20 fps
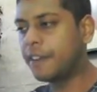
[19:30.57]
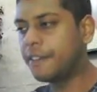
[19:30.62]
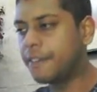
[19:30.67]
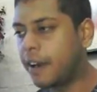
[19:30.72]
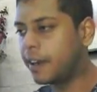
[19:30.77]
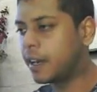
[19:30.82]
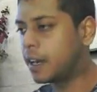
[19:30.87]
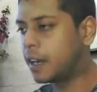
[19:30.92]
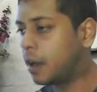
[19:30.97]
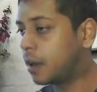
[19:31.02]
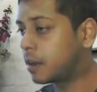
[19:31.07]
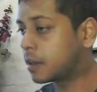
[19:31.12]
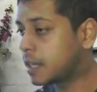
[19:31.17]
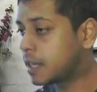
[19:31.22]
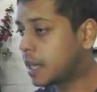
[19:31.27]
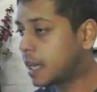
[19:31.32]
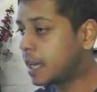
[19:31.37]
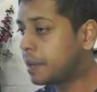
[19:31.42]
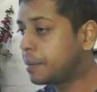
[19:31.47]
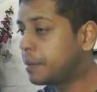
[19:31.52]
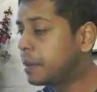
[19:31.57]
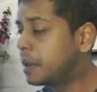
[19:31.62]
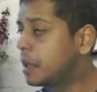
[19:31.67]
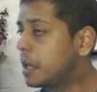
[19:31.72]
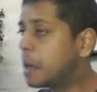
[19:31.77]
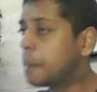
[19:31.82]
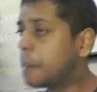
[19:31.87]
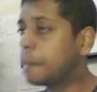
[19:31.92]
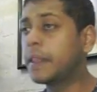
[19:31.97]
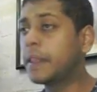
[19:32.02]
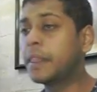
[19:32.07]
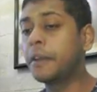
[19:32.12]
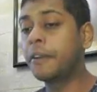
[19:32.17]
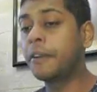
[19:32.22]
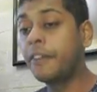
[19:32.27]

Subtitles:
very long time. But the